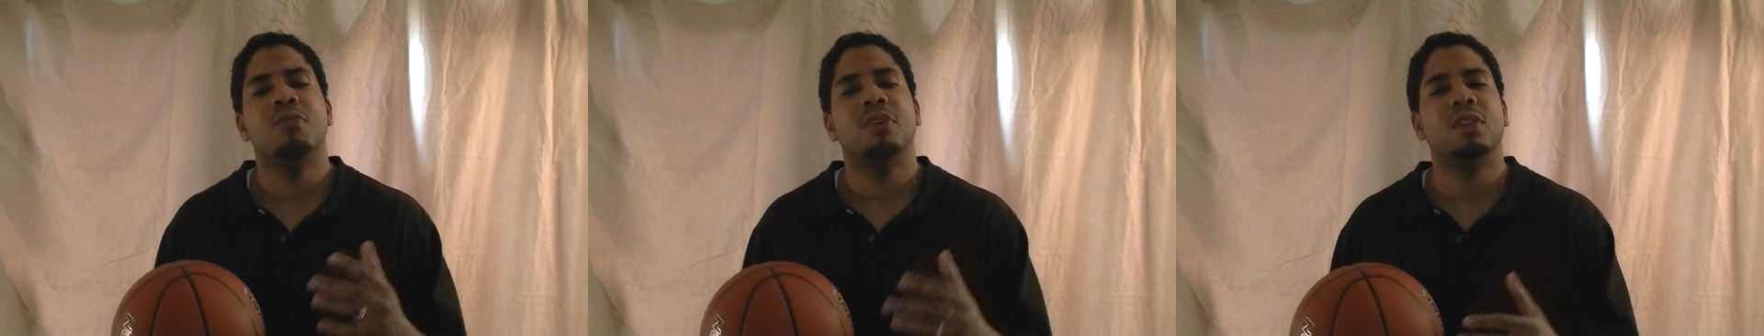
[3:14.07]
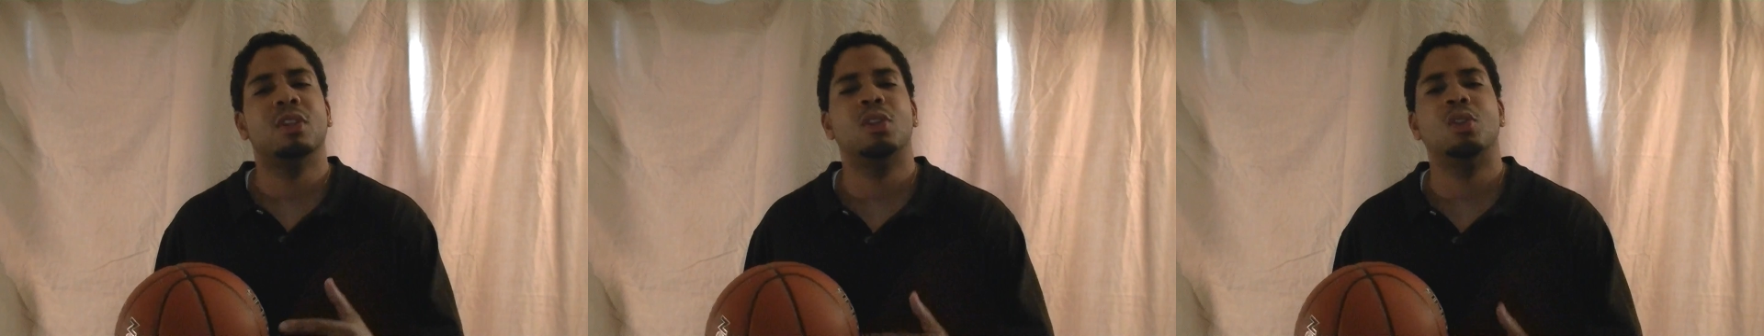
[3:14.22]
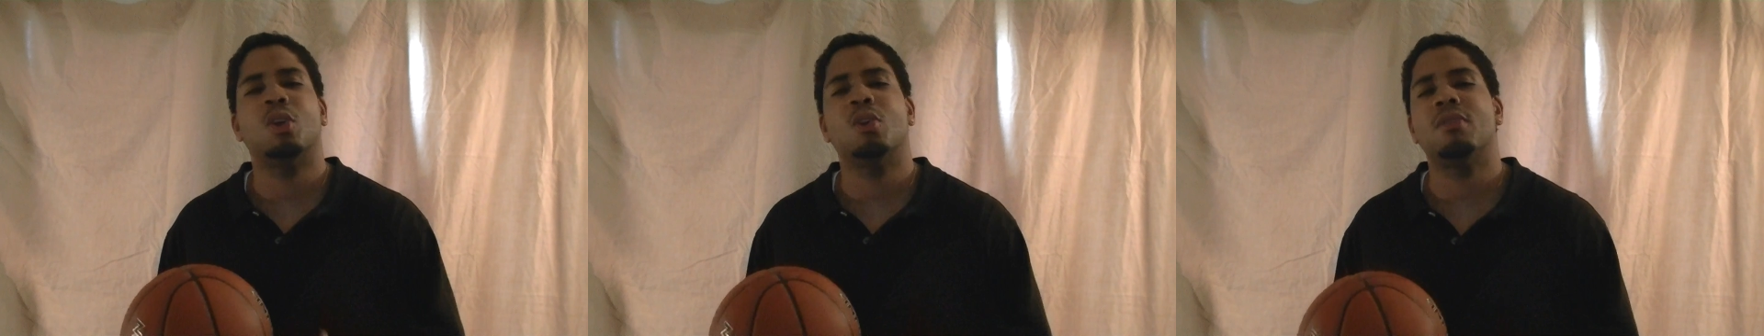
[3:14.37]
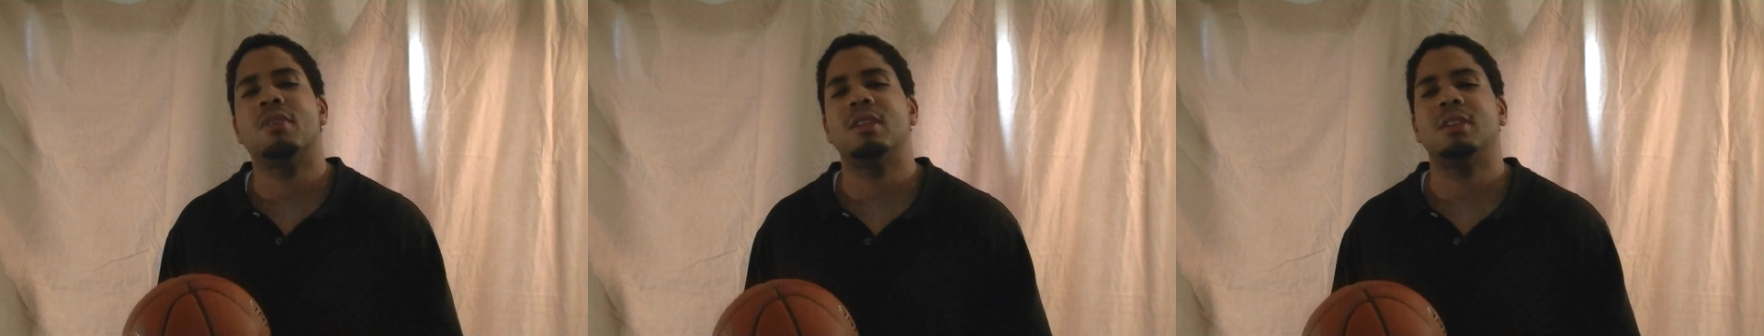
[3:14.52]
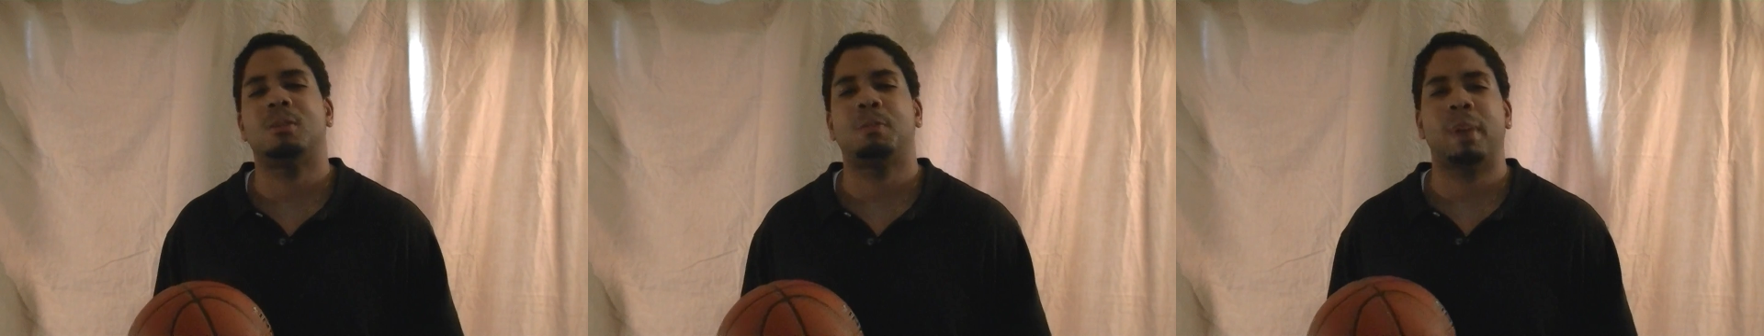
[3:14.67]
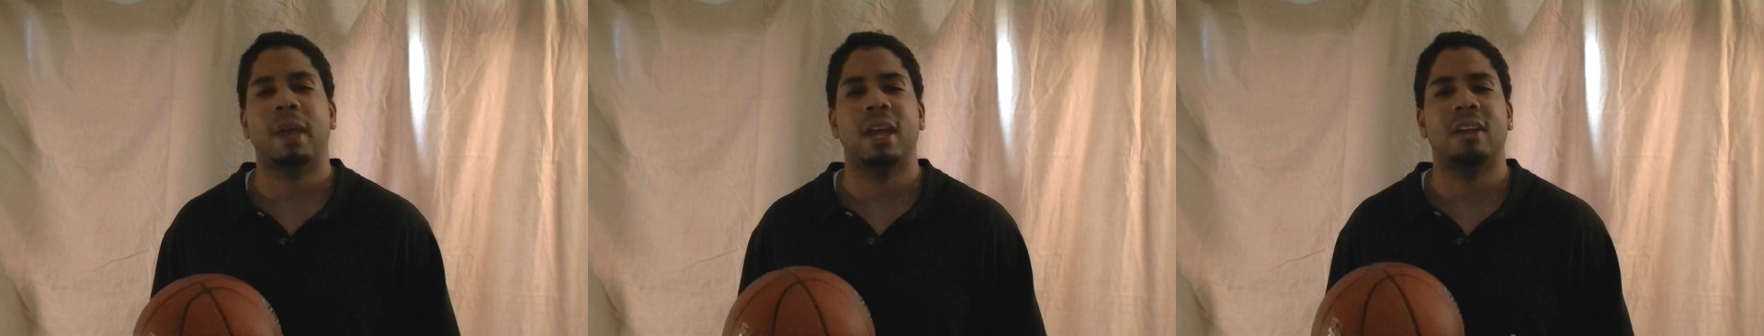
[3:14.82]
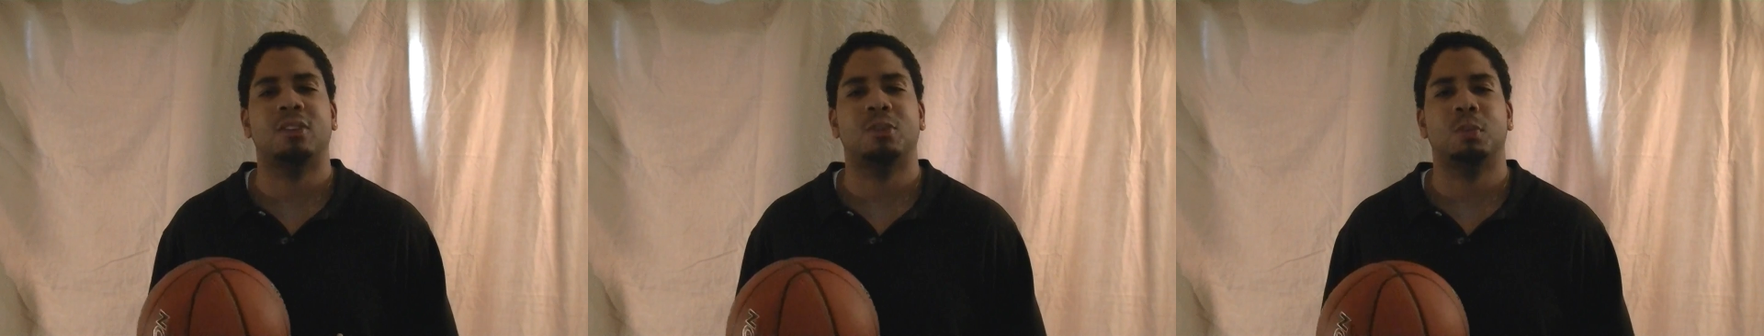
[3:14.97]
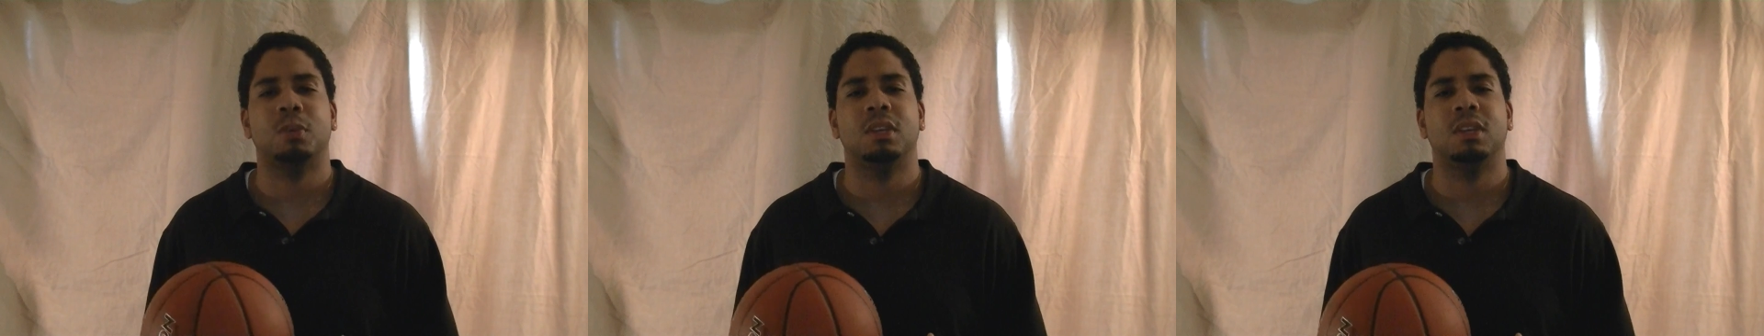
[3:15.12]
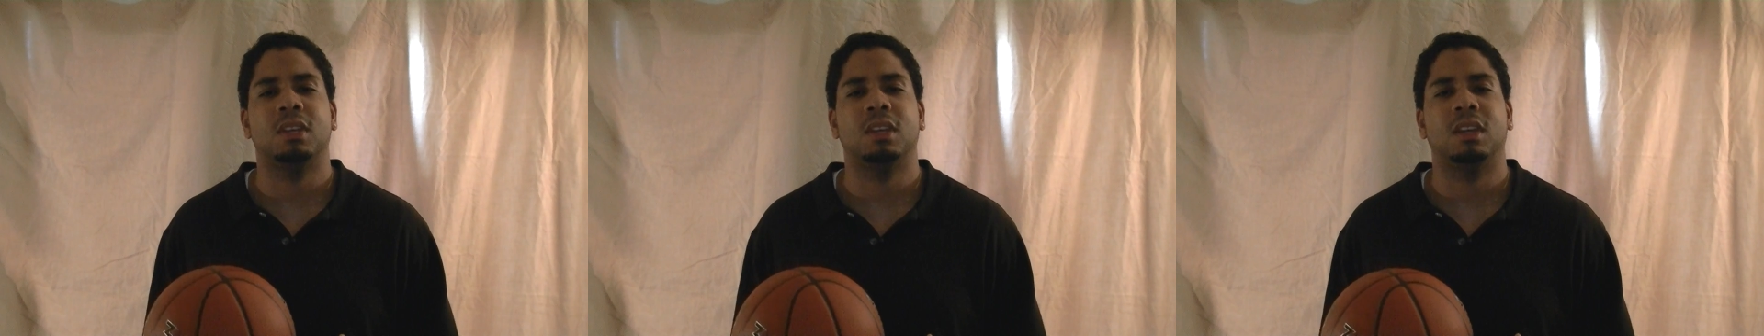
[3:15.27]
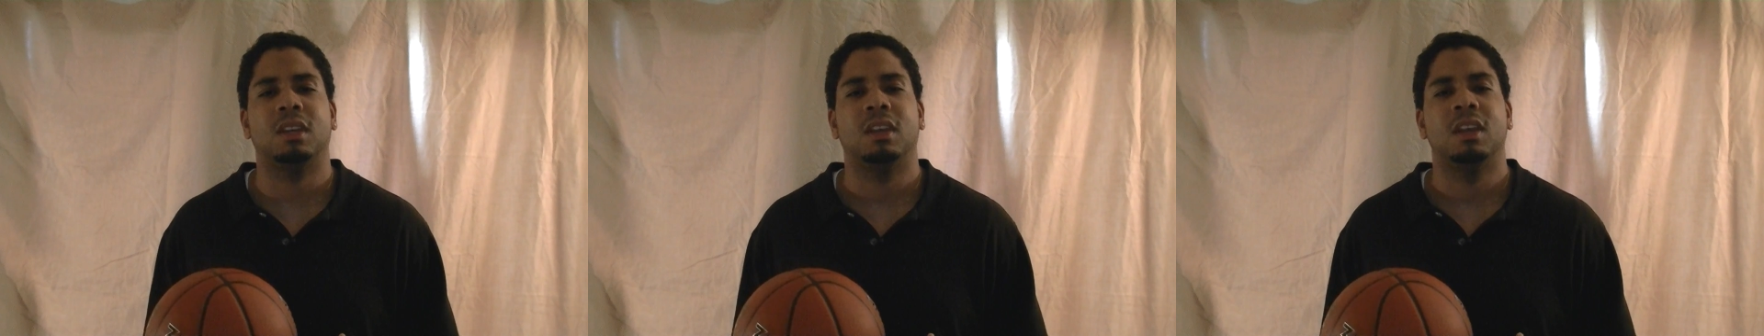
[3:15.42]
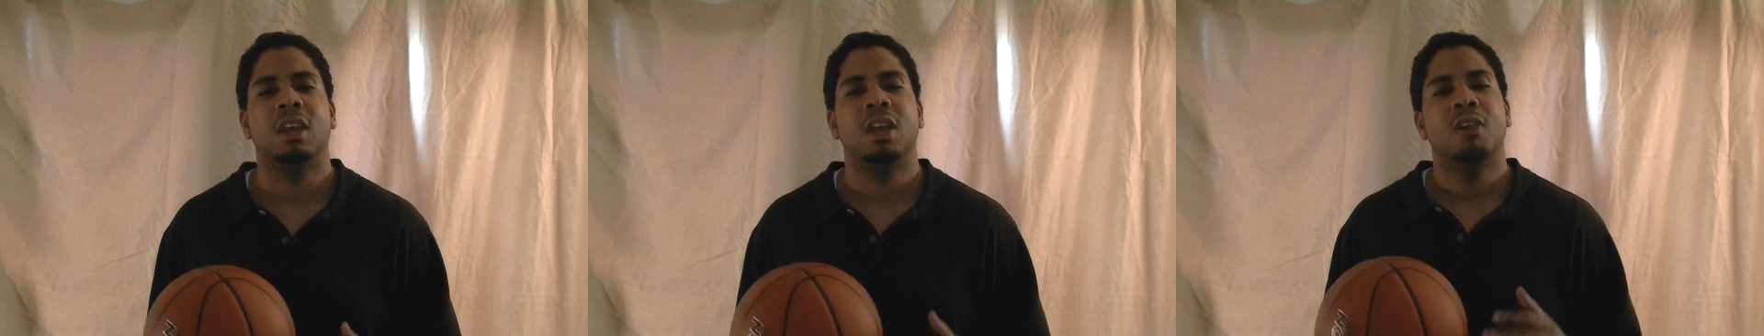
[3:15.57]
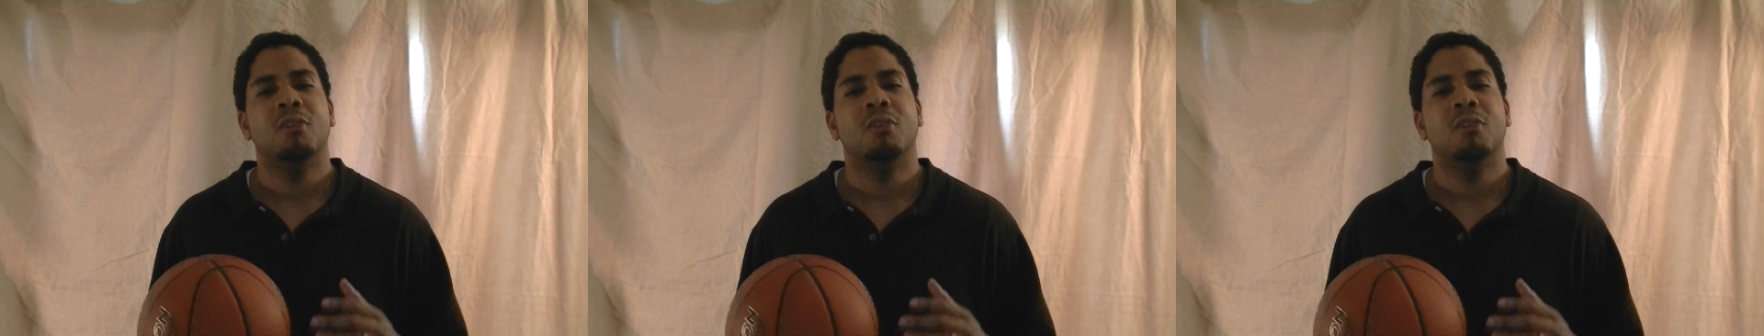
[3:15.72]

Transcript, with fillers: Villanova this past weekend.